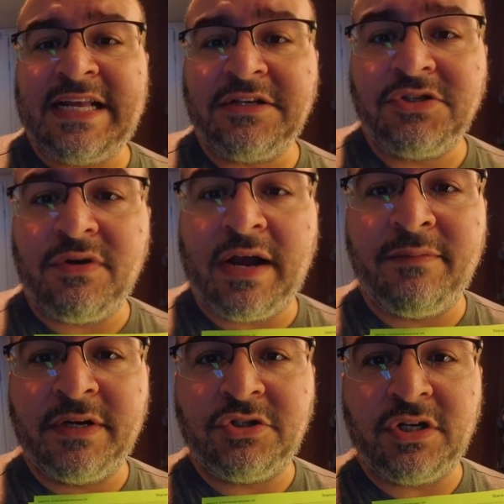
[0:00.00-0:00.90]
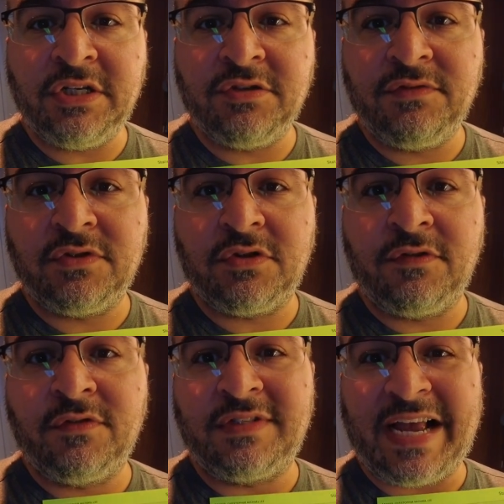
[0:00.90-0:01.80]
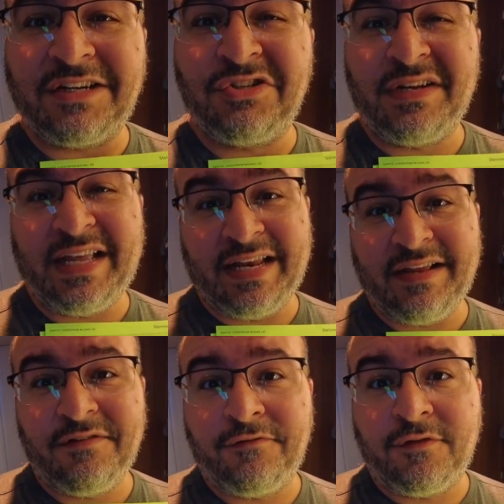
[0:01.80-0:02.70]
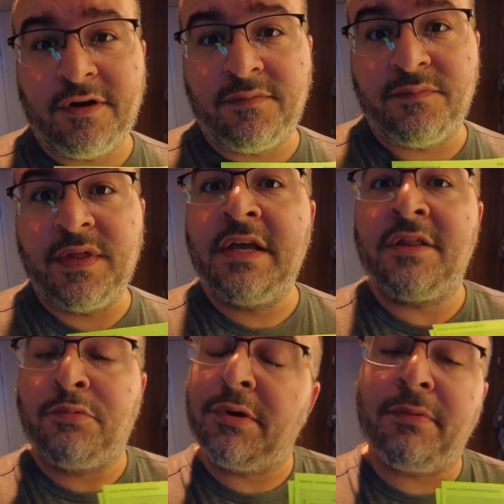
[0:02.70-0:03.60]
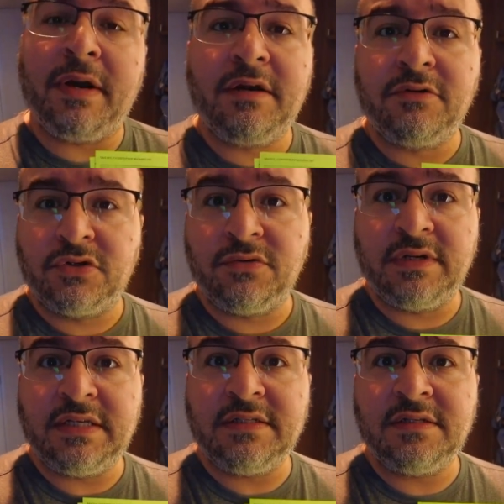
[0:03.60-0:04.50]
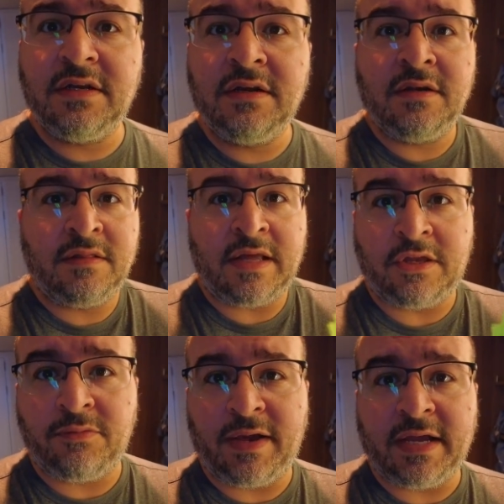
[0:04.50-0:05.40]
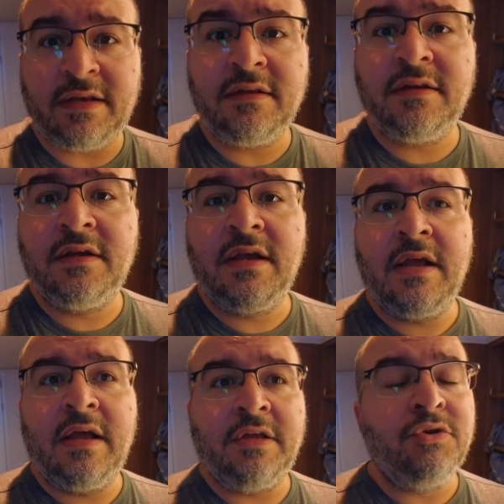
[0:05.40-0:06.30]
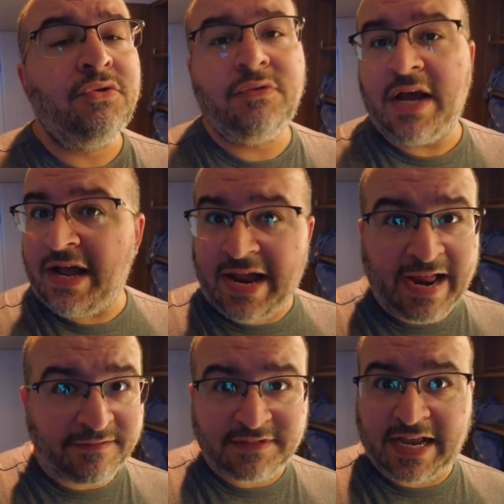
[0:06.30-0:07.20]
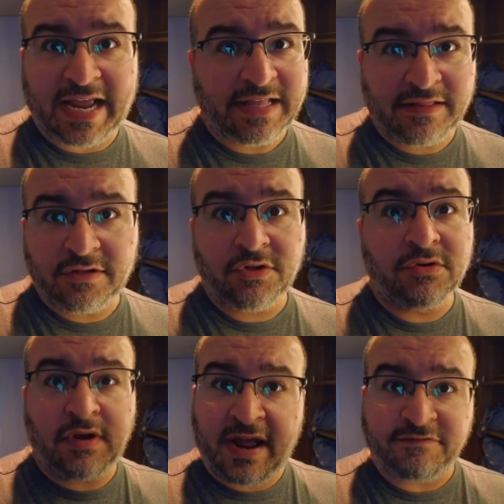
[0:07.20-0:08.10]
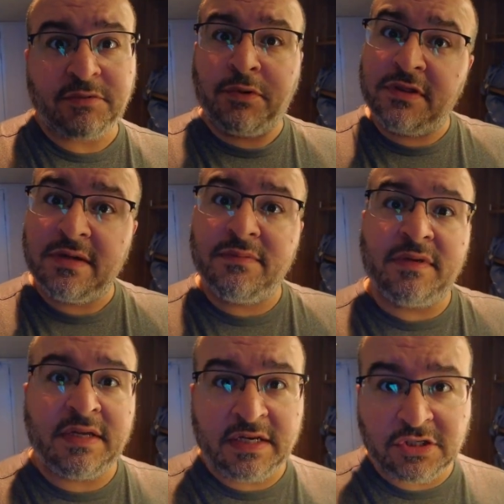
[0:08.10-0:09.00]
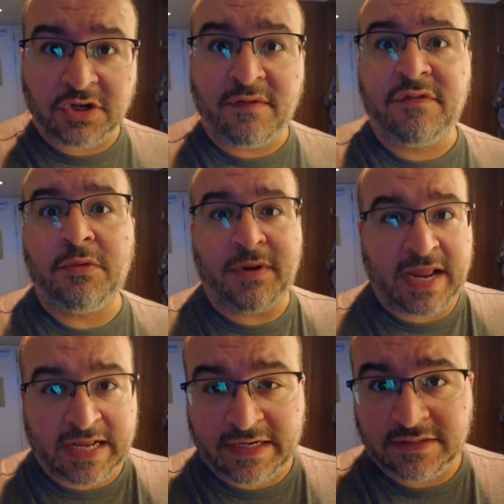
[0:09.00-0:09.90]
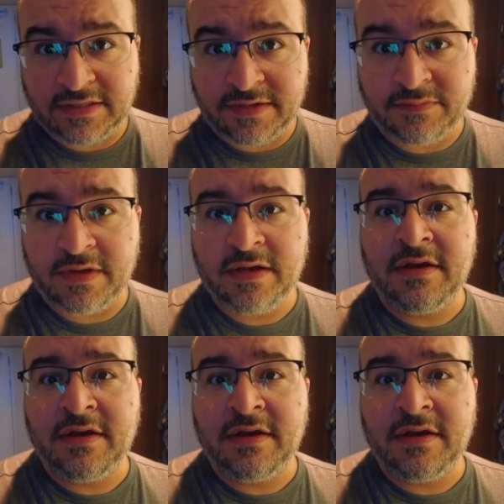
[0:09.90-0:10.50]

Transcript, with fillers: tells you how much each of your servers is actually getting from the prepaid gratuities that you paid. You do not have to hand, you don't have to put them in each envelope and hand it to them,